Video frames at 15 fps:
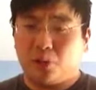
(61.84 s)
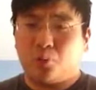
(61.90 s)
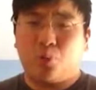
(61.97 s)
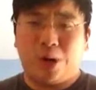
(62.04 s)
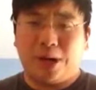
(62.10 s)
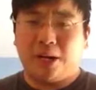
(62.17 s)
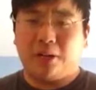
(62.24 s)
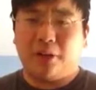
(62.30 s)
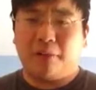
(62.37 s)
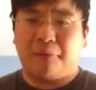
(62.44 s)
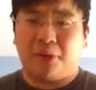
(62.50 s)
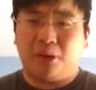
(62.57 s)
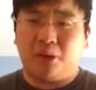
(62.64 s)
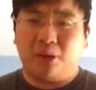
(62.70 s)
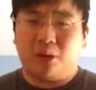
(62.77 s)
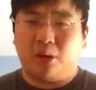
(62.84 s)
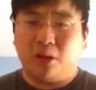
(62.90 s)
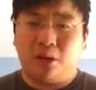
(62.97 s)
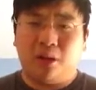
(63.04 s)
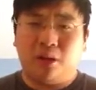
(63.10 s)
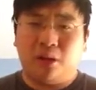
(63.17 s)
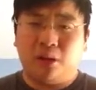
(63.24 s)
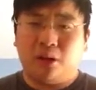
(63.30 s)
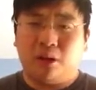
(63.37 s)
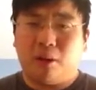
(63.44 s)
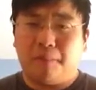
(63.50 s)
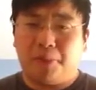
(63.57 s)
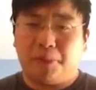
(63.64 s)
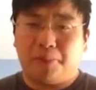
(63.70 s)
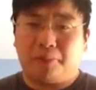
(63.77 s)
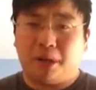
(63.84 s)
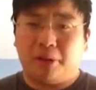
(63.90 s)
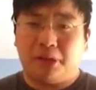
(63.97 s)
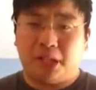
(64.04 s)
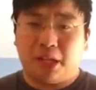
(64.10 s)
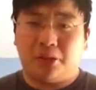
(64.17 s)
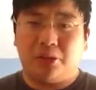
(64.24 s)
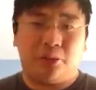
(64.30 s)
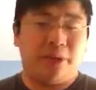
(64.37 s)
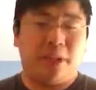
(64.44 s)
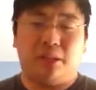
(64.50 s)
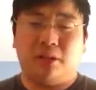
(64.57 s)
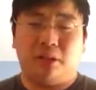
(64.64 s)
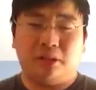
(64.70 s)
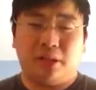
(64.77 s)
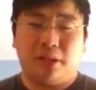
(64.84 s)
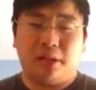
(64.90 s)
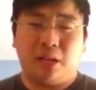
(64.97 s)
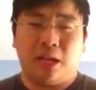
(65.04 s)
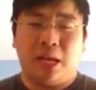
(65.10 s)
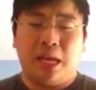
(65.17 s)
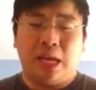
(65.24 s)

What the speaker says: twice. If you look up the Browns schedule, they look like